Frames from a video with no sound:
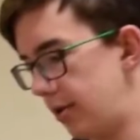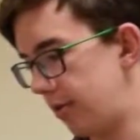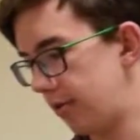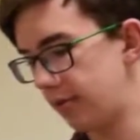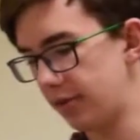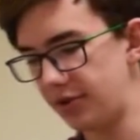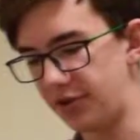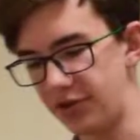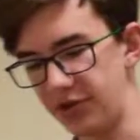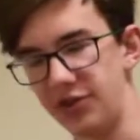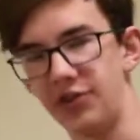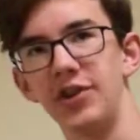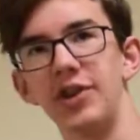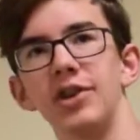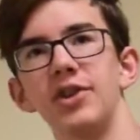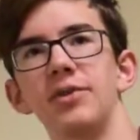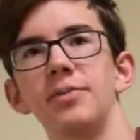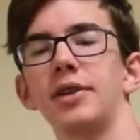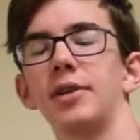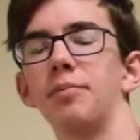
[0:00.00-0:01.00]
What's in the
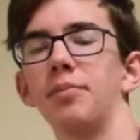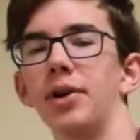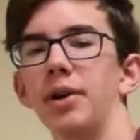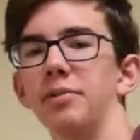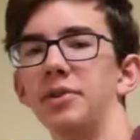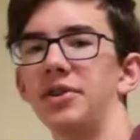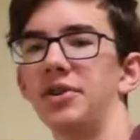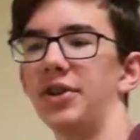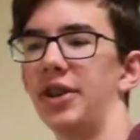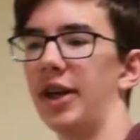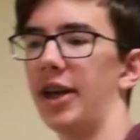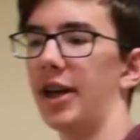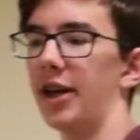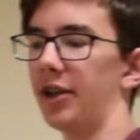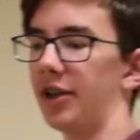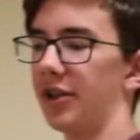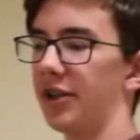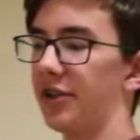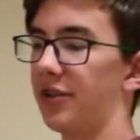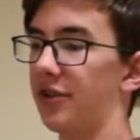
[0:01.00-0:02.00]
secret compartment today,
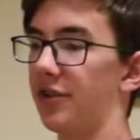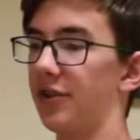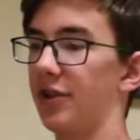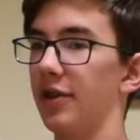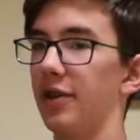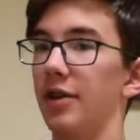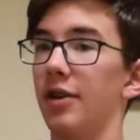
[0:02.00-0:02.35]
Alex?